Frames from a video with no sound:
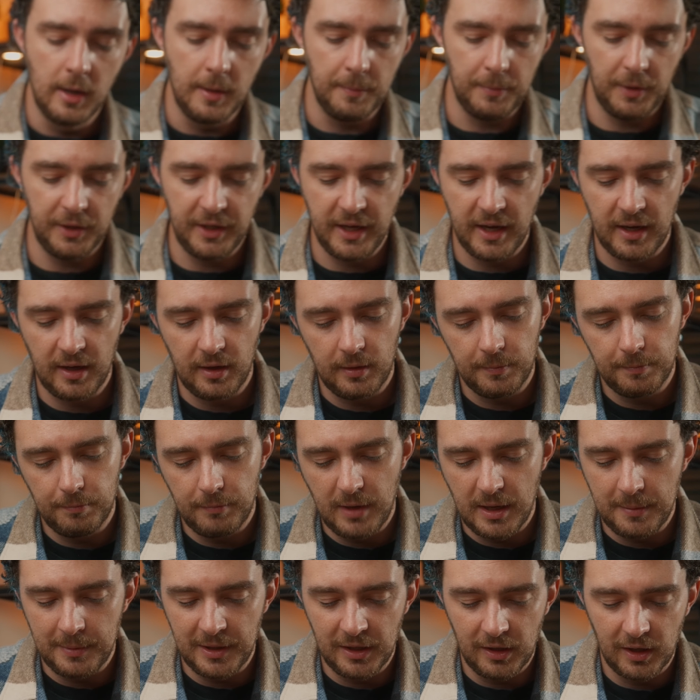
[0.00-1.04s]
But yeah,
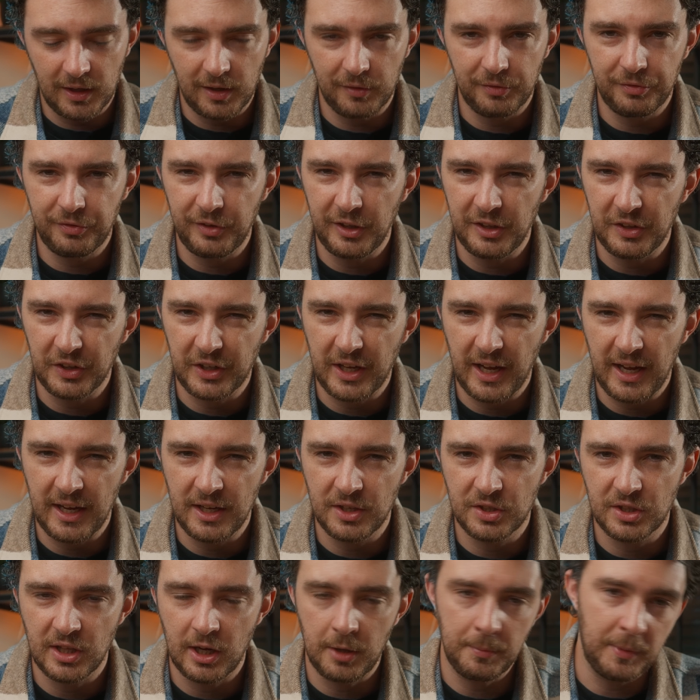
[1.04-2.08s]
maybe like a thinner
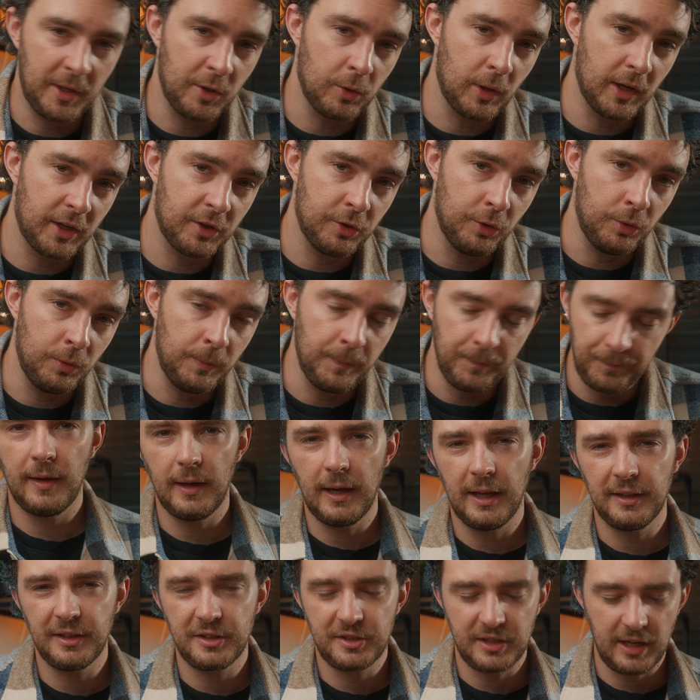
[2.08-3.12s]
case, that would be quite cool.
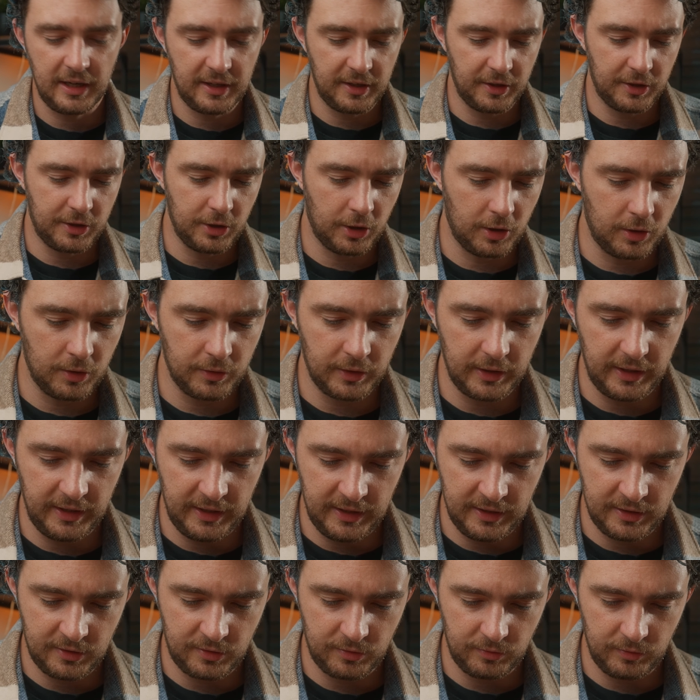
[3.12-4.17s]
And the second con
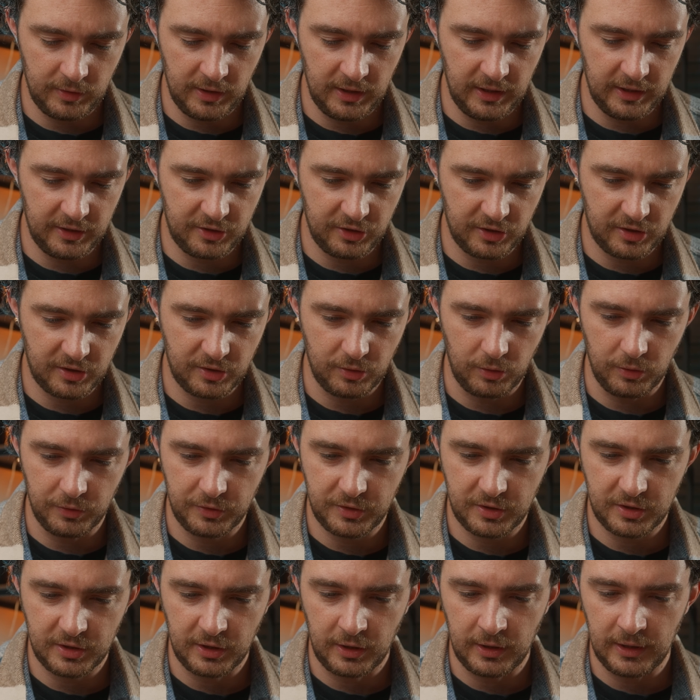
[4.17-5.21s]
is really just sort of
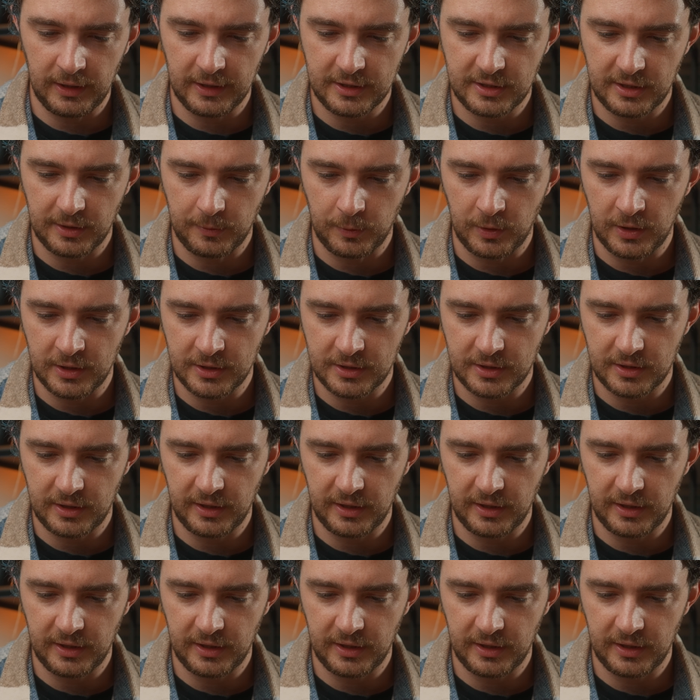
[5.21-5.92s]
stylistic wise.